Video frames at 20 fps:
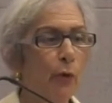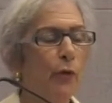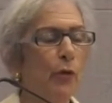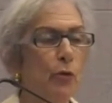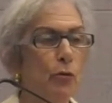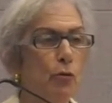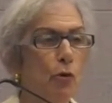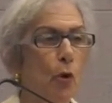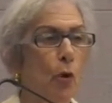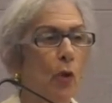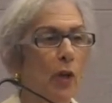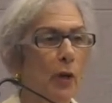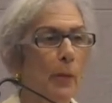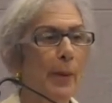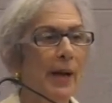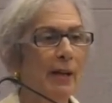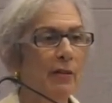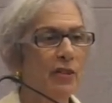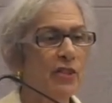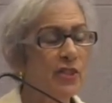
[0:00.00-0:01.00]
birth control
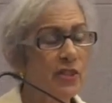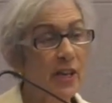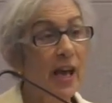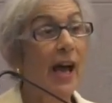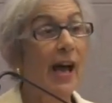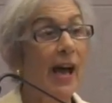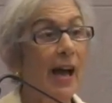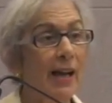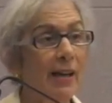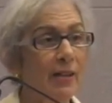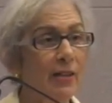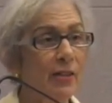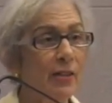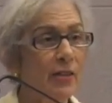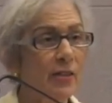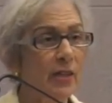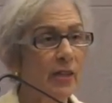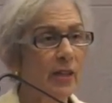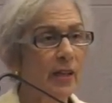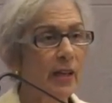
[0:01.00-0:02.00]
and about
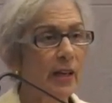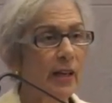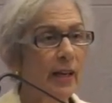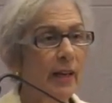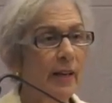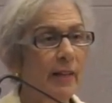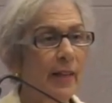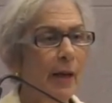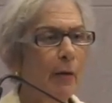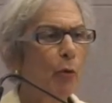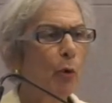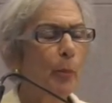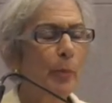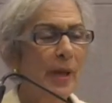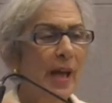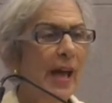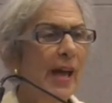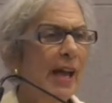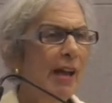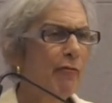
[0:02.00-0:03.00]
sex, they will
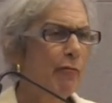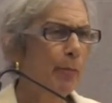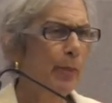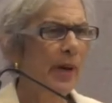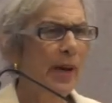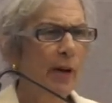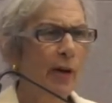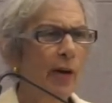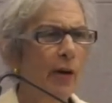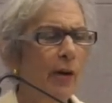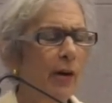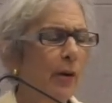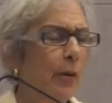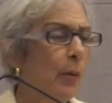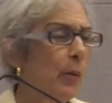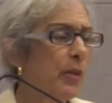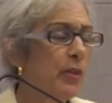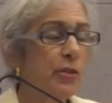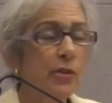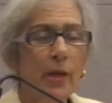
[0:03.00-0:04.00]
behave better,
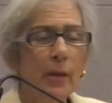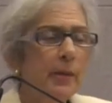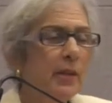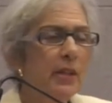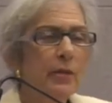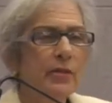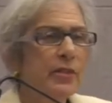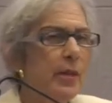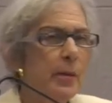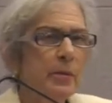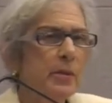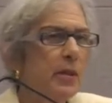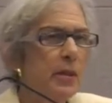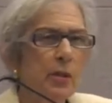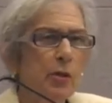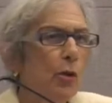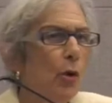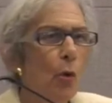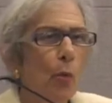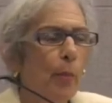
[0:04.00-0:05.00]
which, I mean, there's
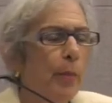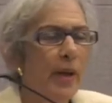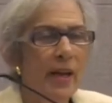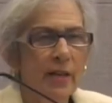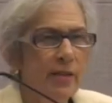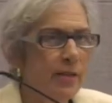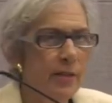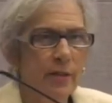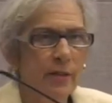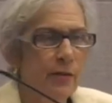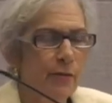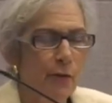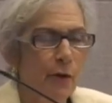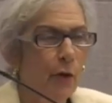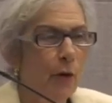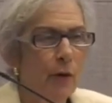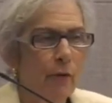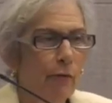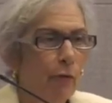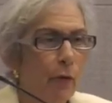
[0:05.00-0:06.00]
absolutely no basis
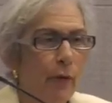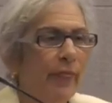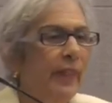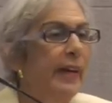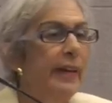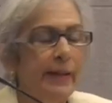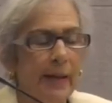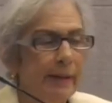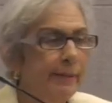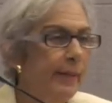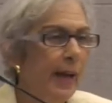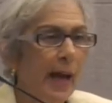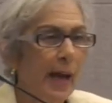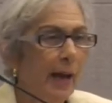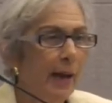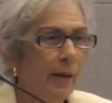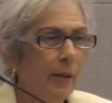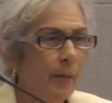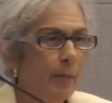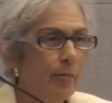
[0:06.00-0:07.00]
for thinking
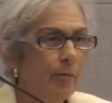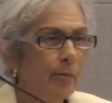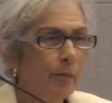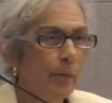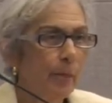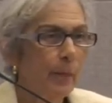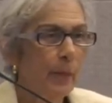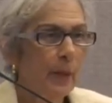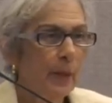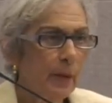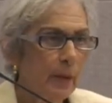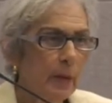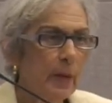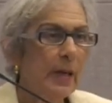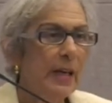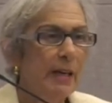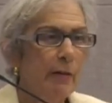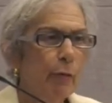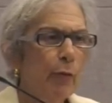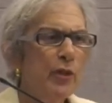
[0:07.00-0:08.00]
that,
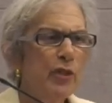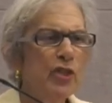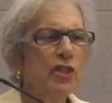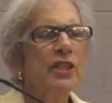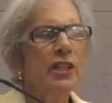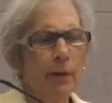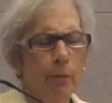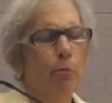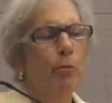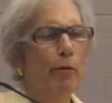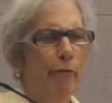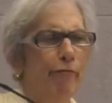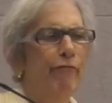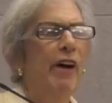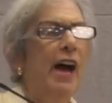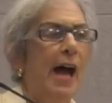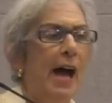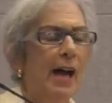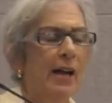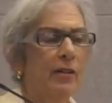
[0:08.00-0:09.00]
right, if we just give them the
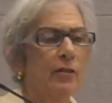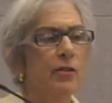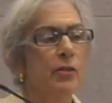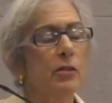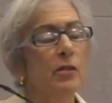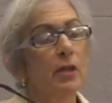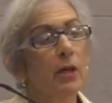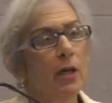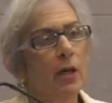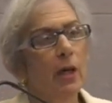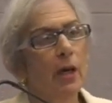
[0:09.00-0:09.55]
facts.